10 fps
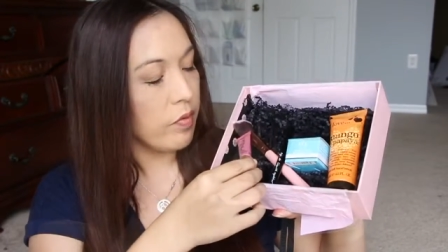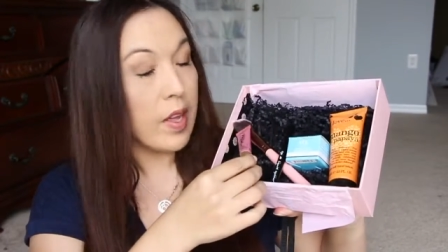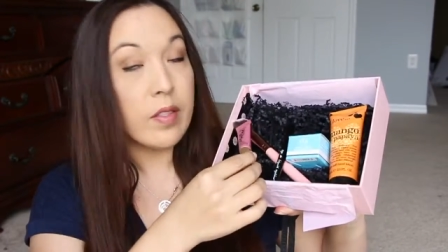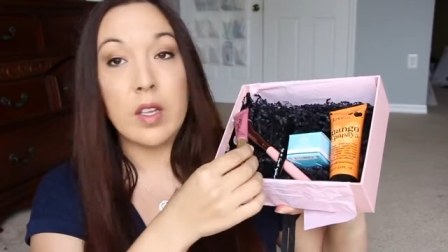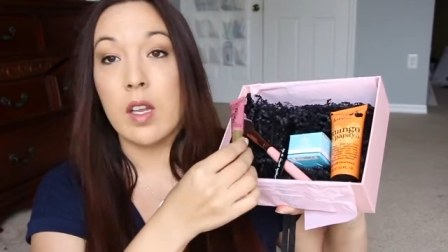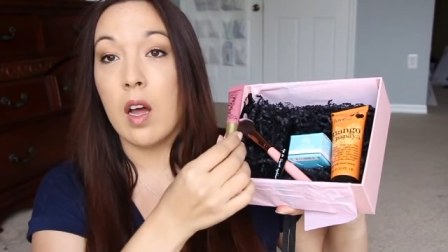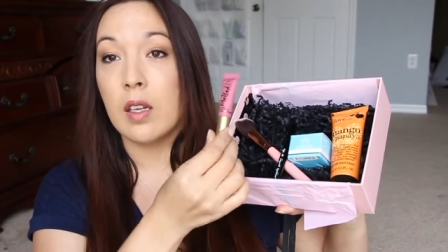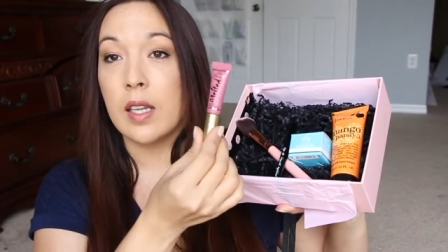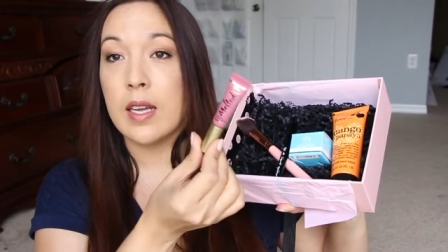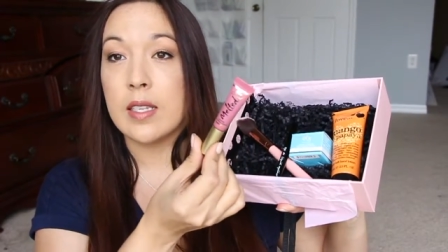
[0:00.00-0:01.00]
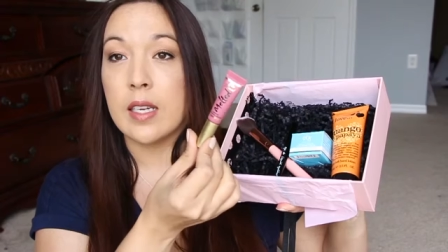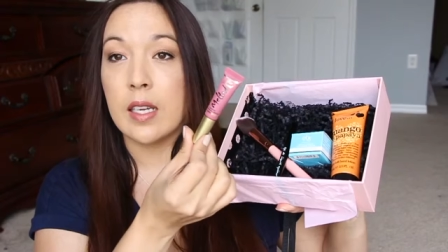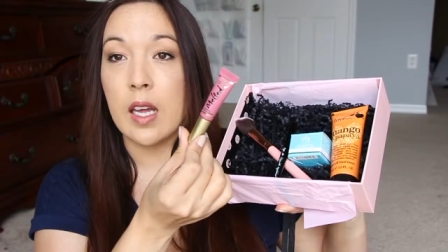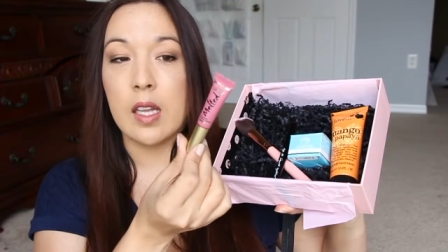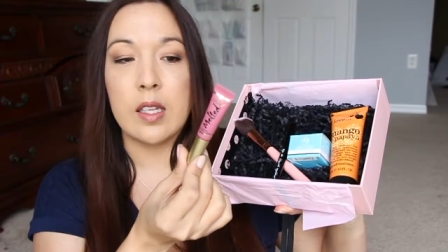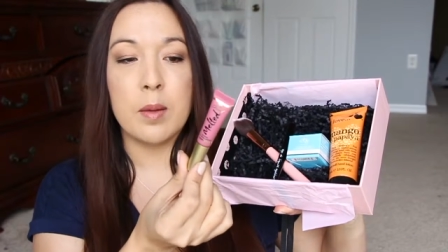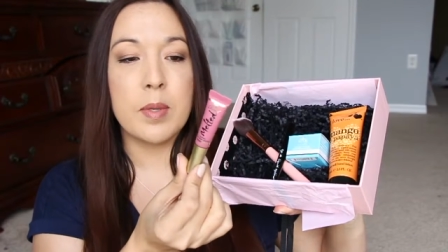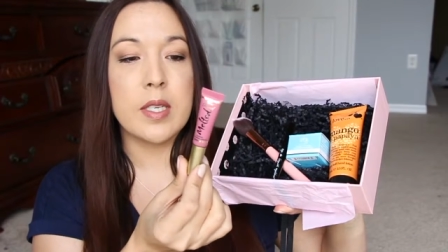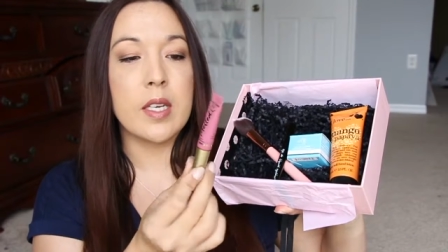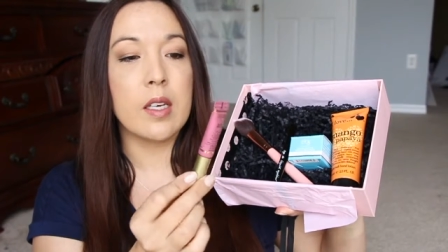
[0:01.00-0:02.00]
And the long-lasting
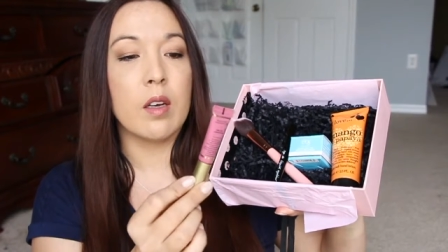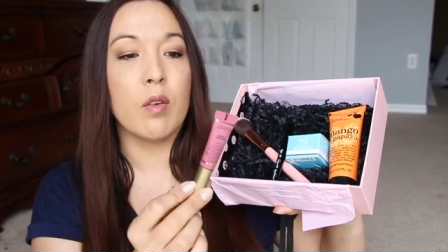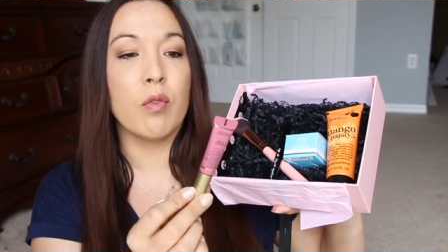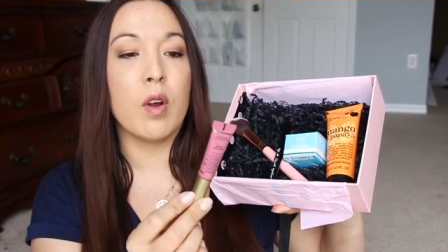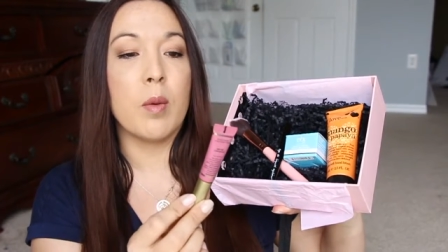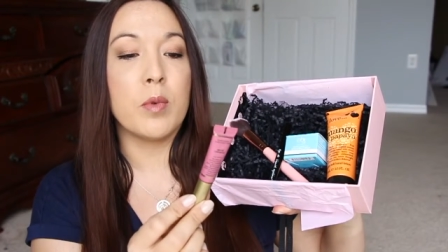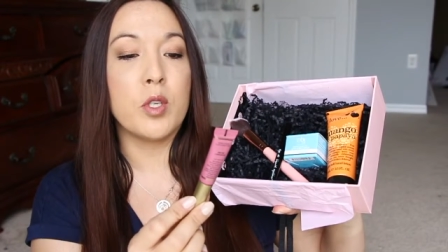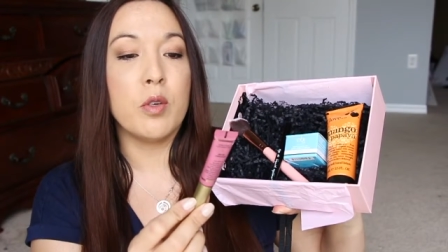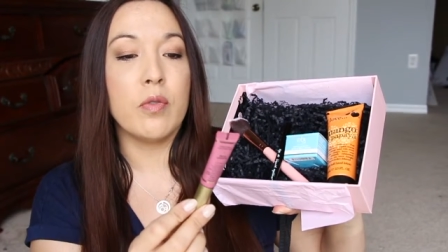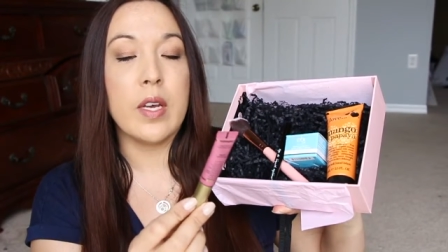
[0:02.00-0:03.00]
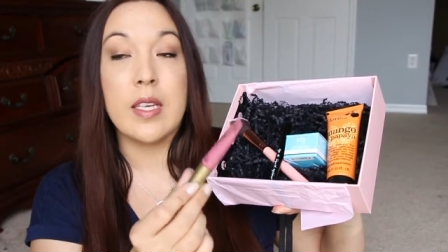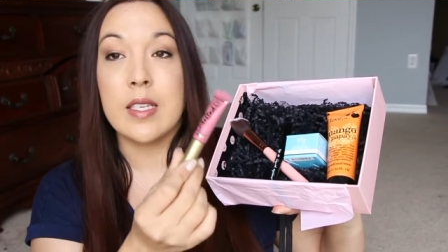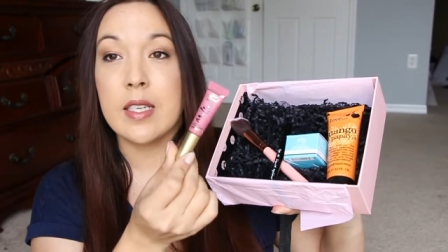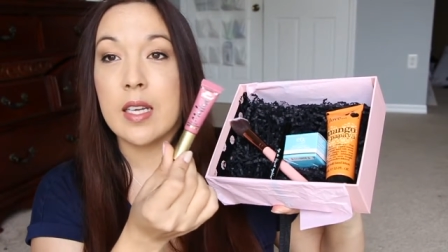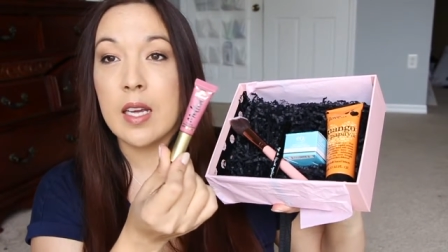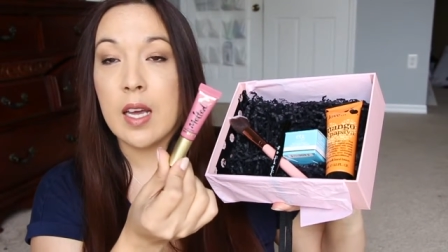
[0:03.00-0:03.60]
lipstick from Too Faced.